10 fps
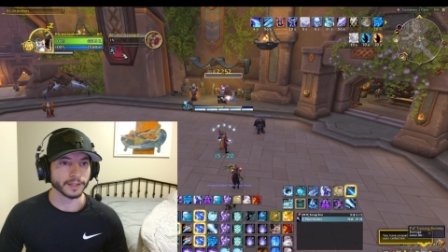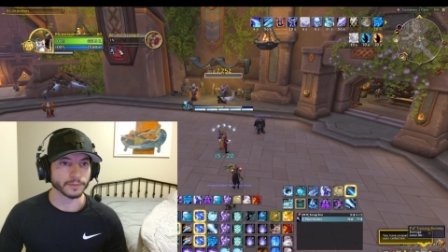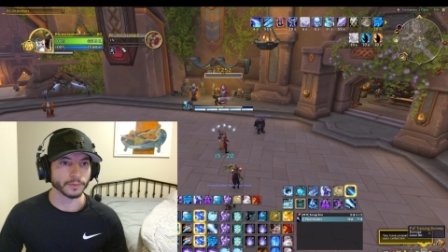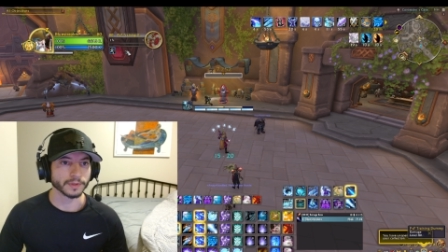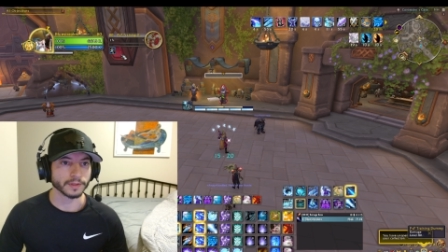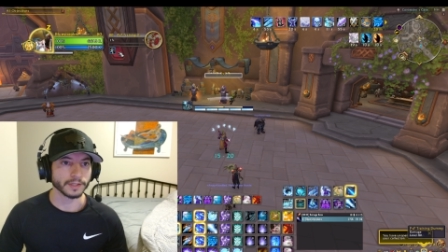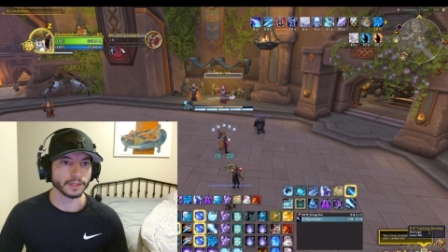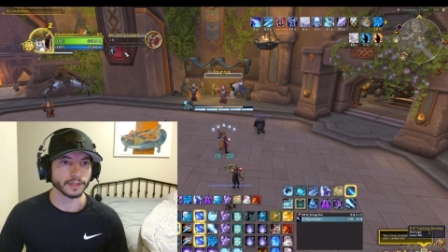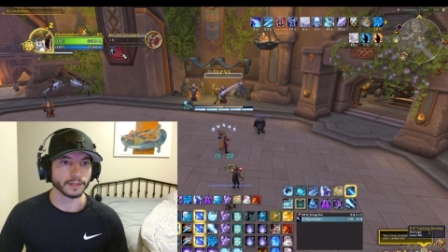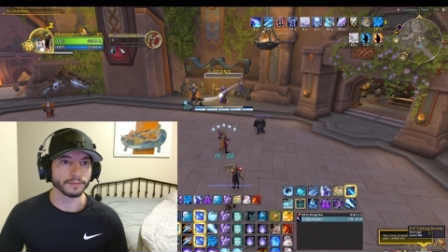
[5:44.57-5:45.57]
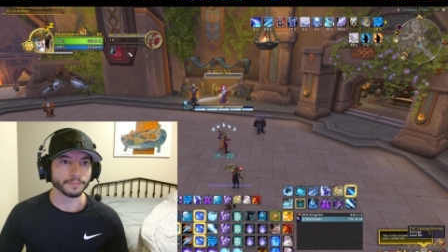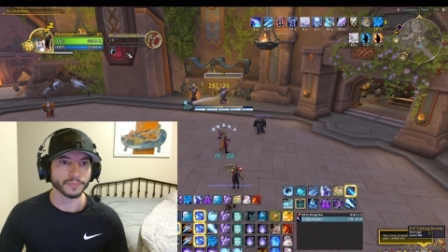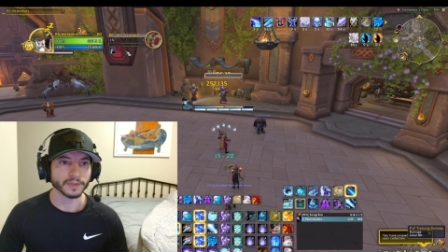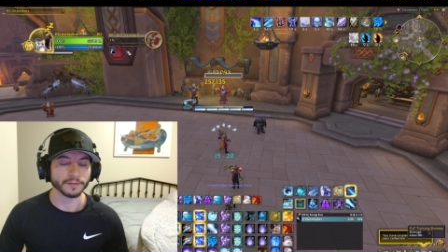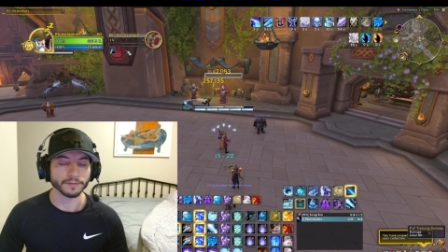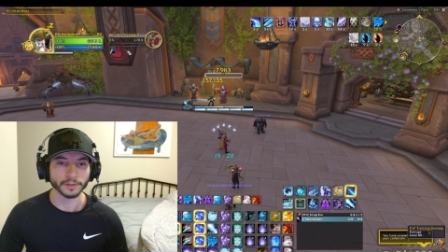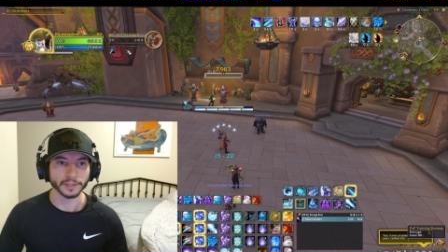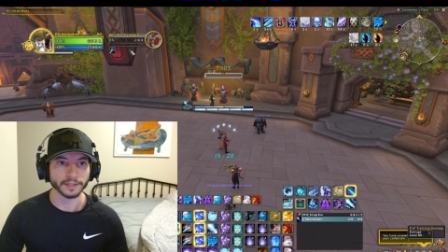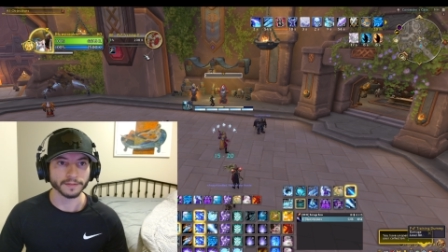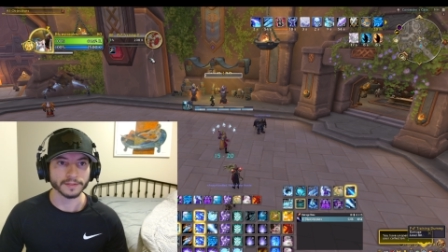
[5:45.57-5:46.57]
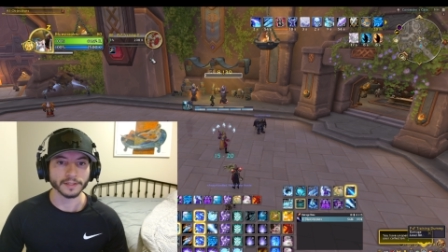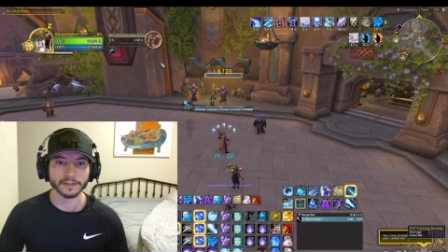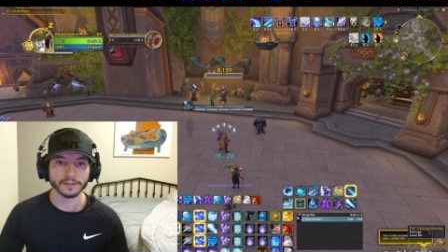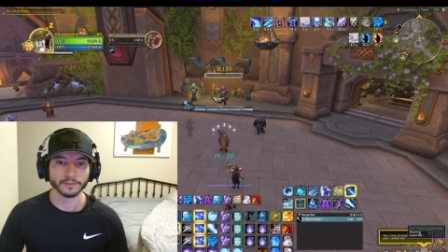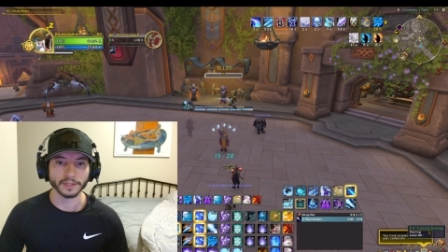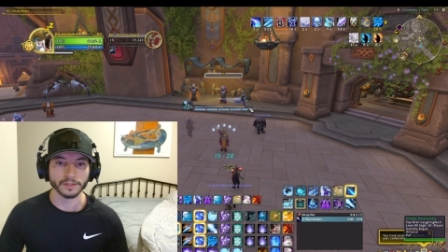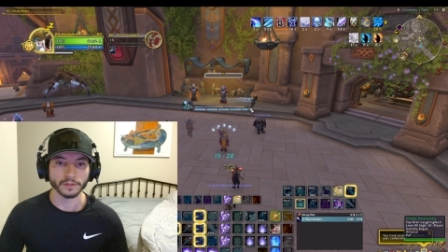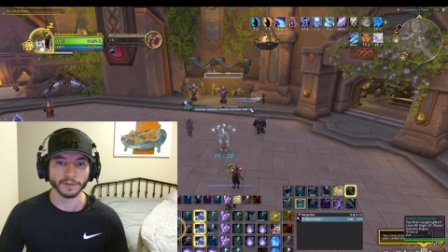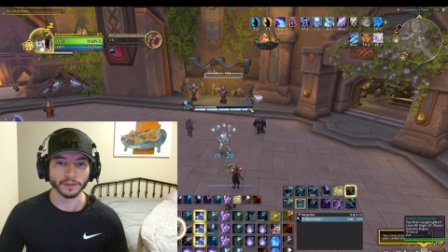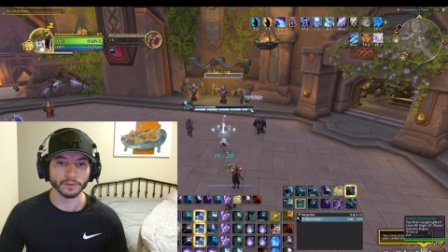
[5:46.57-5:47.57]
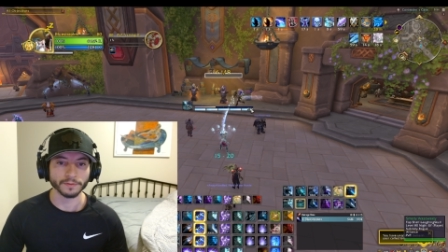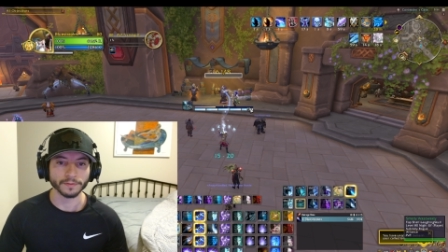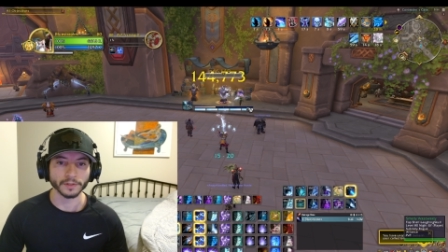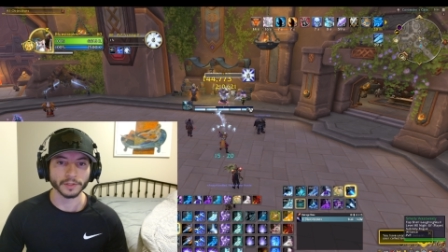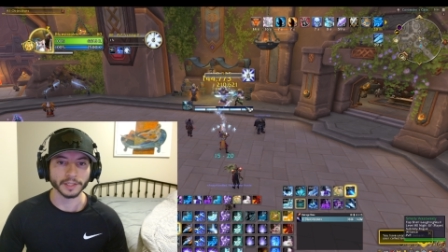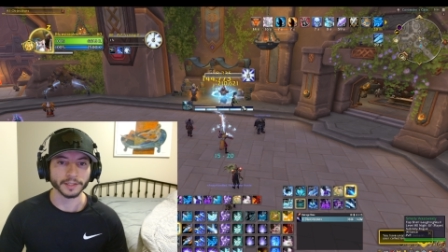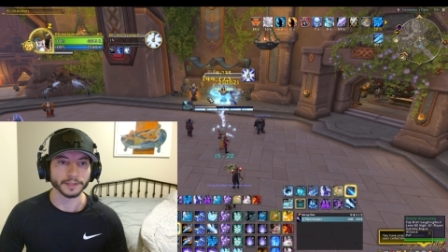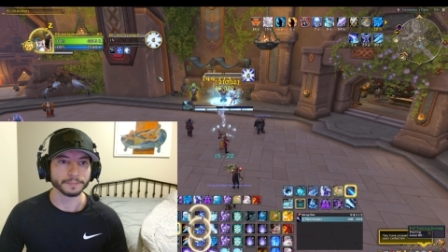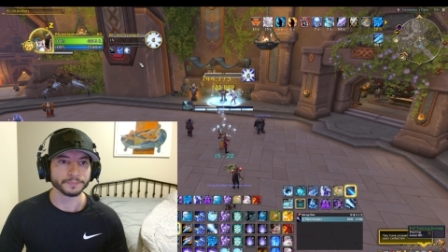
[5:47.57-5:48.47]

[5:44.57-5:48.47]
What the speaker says: That's what the flurry gives us, right? So if I throw a flurry here,